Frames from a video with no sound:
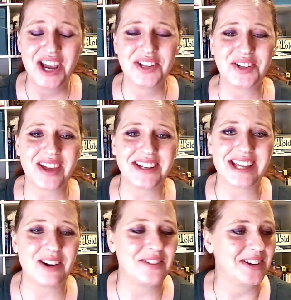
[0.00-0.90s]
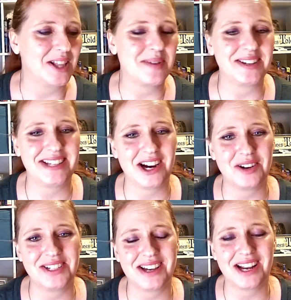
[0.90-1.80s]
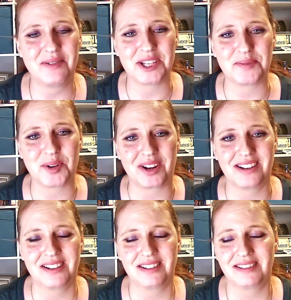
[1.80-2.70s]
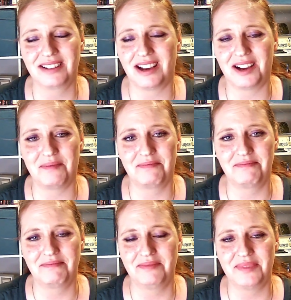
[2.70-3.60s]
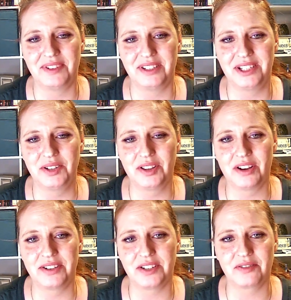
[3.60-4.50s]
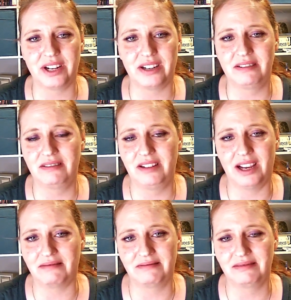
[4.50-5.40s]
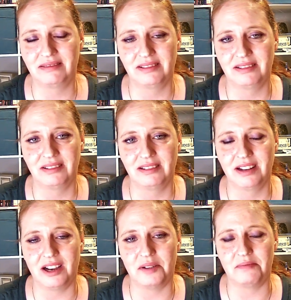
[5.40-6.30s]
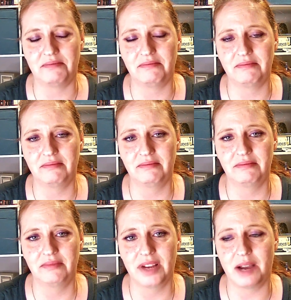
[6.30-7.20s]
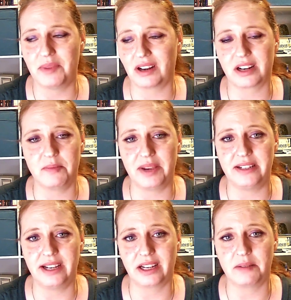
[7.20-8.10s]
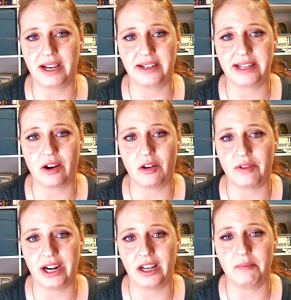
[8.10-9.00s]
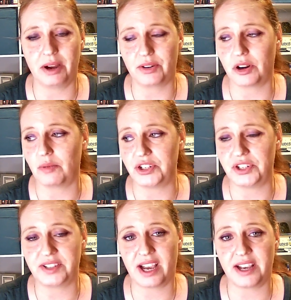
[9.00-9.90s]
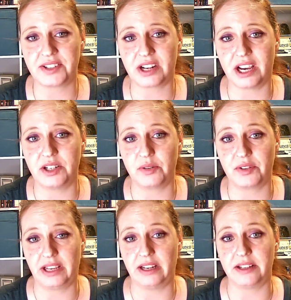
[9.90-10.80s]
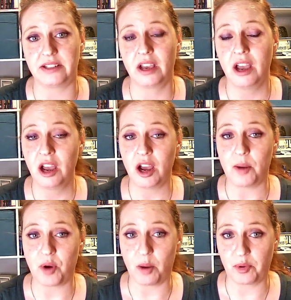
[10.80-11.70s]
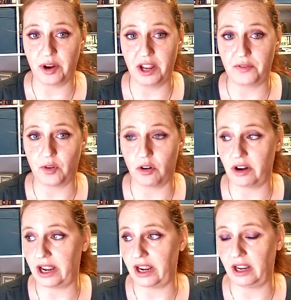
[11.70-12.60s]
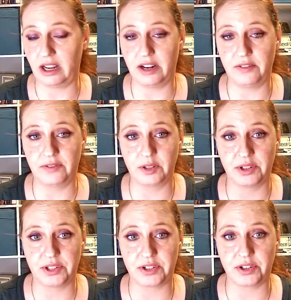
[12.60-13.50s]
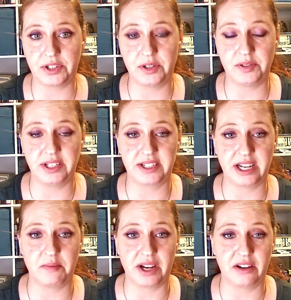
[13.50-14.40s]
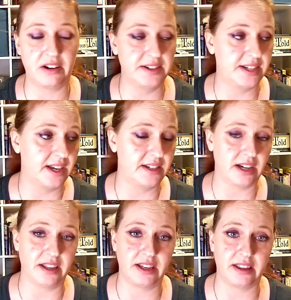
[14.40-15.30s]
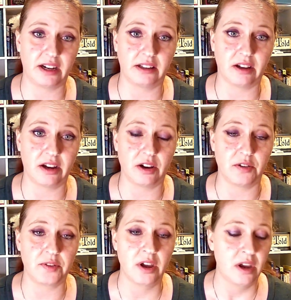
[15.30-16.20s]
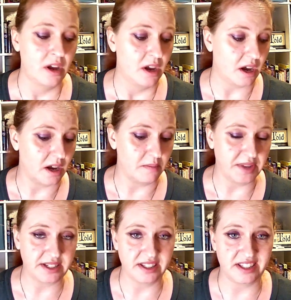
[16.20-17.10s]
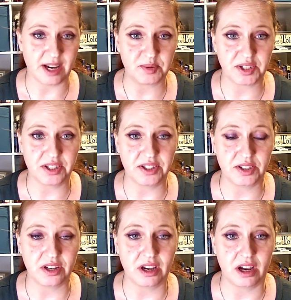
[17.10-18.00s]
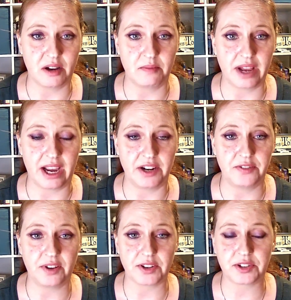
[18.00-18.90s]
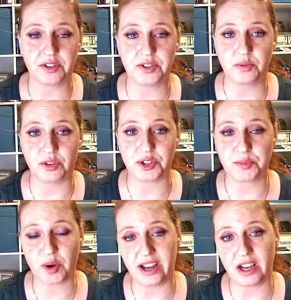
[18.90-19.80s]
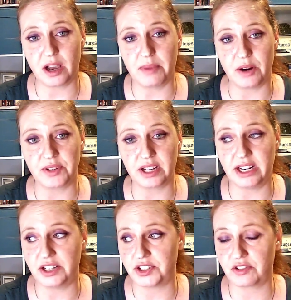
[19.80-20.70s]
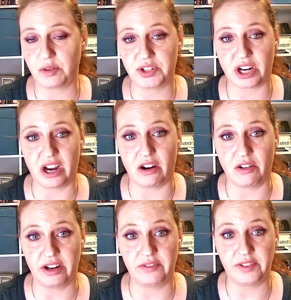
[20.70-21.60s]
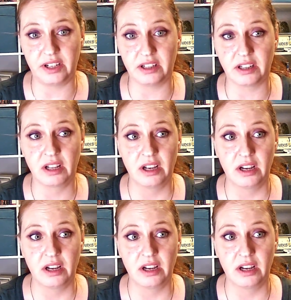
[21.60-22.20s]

So that is how I feel about tarot and Tati Westbrook. Uh, too long, didn't read. Yeah. Um, I'm not going to be a dick and make a tarot reading about her when she's asked. I don't think it is appropriate for a influencer to dictate my content. I think that a lot of uh, misconceptions um, and falsehoods were spread about an industry which I already feel